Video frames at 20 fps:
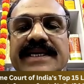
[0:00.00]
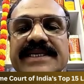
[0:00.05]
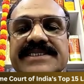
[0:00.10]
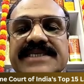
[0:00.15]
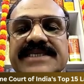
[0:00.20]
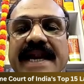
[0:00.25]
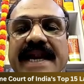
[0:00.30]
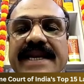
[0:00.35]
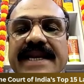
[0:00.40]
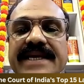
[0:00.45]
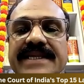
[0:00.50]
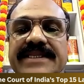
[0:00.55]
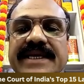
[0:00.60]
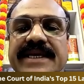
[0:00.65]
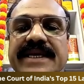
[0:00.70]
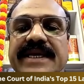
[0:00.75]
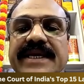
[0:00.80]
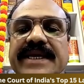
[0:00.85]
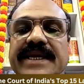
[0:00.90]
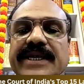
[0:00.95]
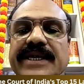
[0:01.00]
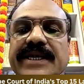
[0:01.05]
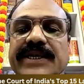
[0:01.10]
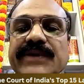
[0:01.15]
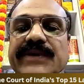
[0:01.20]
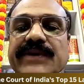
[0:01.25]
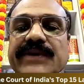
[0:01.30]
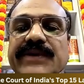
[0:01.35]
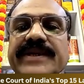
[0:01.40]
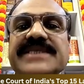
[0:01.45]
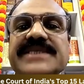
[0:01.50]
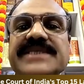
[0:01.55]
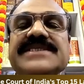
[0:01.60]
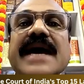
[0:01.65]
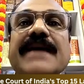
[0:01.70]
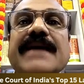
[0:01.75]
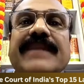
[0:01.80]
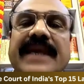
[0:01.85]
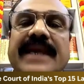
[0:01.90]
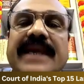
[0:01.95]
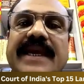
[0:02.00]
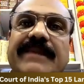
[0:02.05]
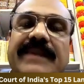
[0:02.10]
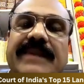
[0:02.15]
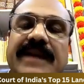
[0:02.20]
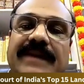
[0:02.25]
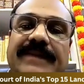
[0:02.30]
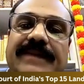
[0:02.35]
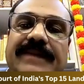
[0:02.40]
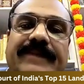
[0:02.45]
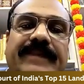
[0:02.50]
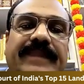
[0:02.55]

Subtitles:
deciding the duties applicable.